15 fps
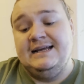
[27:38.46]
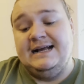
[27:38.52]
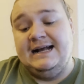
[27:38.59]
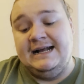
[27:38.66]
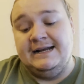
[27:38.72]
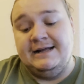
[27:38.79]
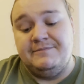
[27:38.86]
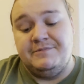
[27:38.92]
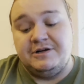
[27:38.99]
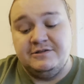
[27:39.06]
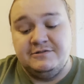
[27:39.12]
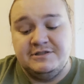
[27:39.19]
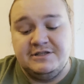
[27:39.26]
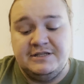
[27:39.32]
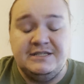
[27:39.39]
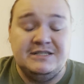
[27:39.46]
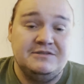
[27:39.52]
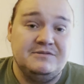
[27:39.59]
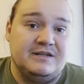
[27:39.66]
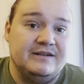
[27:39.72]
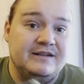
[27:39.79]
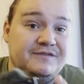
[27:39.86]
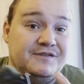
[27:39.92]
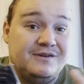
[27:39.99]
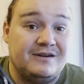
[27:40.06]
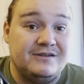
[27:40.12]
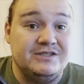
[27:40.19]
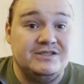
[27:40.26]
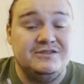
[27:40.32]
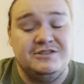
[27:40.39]
And I also think as well, if you are
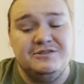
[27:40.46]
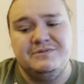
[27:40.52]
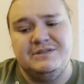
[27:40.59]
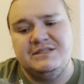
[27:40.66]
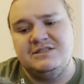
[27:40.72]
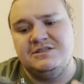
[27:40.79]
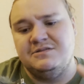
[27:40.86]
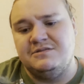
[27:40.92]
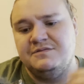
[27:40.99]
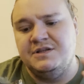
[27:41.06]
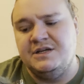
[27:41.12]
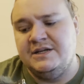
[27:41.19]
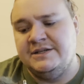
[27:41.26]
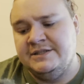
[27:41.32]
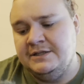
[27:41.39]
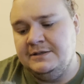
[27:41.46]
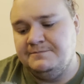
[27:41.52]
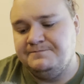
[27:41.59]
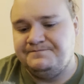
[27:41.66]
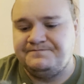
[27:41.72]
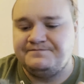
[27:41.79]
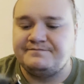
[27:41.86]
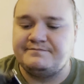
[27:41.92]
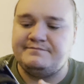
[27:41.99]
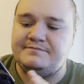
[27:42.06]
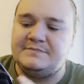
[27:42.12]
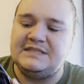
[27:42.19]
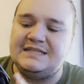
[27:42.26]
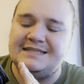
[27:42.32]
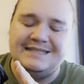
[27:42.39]
a YouTuber that's sort of learning,
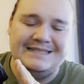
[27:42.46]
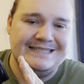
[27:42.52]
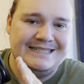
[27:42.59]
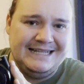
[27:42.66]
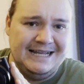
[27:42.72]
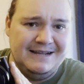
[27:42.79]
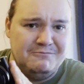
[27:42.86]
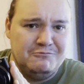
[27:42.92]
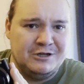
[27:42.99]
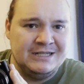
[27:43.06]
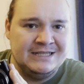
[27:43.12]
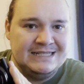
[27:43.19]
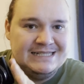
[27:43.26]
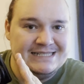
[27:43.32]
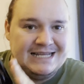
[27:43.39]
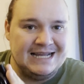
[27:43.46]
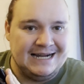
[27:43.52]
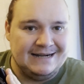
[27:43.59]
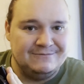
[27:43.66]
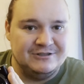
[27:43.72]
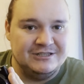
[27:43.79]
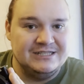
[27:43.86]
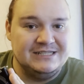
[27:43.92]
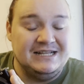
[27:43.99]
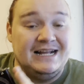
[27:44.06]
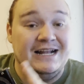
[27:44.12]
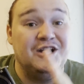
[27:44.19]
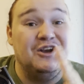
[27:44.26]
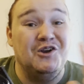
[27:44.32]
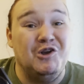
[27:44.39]
getting one of these cameras
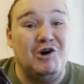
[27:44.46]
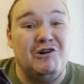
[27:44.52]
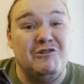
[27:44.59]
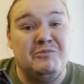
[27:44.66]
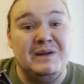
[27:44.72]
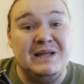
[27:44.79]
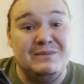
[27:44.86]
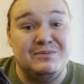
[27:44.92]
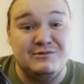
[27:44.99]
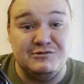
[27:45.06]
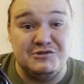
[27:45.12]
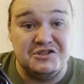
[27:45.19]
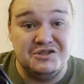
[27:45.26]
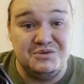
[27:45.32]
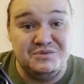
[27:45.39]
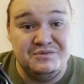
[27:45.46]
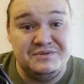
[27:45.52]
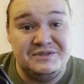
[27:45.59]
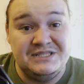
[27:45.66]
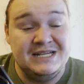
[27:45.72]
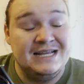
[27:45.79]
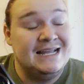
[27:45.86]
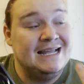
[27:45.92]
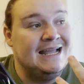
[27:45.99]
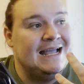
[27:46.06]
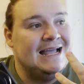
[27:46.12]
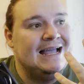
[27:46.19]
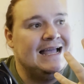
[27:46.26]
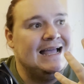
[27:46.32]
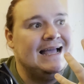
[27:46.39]
that a lot of people use
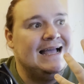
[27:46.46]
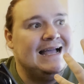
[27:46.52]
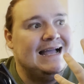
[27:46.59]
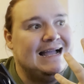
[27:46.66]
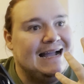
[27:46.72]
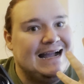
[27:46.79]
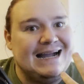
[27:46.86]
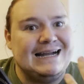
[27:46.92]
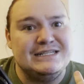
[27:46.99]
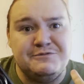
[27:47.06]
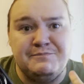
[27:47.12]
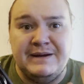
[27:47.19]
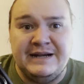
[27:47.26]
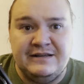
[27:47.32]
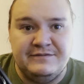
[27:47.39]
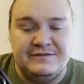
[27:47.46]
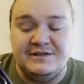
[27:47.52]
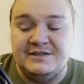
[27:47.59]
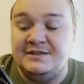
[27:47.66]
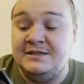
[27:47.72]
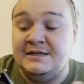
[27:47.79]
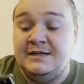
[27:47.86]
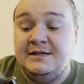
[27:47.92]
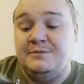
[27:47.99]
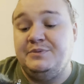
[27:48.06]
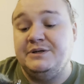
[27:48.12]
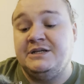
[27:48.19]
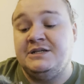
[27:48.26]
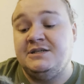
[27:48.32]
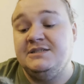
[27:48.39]
has benefit,
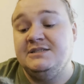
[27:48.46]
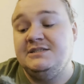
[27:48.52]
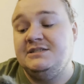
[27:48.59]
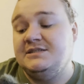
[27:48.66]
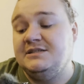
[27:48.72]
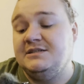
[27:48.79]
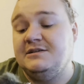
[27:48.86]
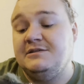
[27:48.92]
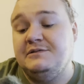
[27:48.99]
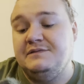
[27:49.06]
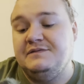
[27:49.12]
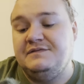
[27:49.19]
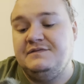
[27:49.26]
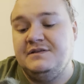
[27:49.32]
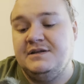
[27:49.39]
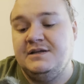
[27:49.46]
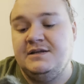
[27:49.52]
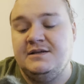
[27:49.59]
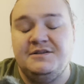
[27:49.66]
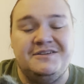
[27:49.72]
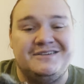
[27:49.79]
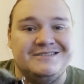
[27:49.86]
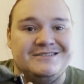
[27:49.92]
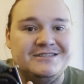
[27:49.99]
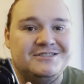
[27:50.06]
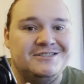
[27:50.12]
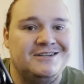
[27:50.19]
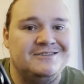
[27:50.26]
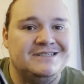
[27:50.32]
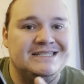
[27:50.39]
because of like the
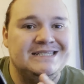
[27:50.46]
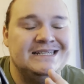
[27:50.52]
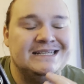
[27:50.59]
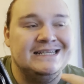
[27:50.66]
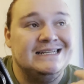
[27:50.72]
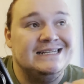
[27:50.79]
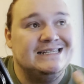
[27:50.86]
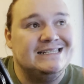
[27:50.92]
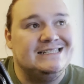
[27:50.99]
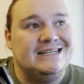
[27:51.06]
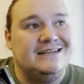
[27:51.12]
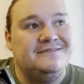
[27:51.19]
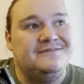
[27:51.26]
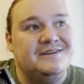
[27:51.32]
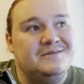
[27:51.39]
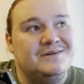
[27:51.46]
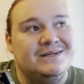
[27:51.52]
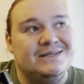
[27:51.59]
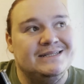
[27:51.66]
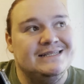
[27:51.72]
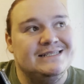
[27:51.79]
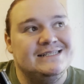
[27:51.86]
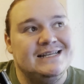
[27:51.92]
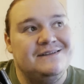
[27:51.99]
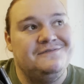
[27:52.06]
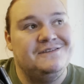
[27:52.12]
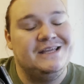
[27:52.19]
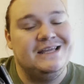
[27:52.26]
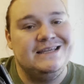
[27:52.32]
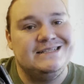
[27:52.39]
Sony ZV-E10 and the
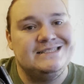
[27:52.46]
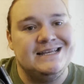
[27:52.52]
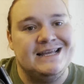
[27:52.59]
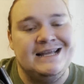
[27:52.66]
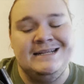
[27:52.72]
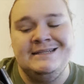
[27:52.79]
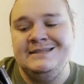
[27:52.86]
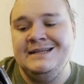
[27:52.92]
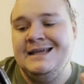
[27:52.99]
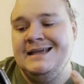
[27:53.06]
ZVE-10,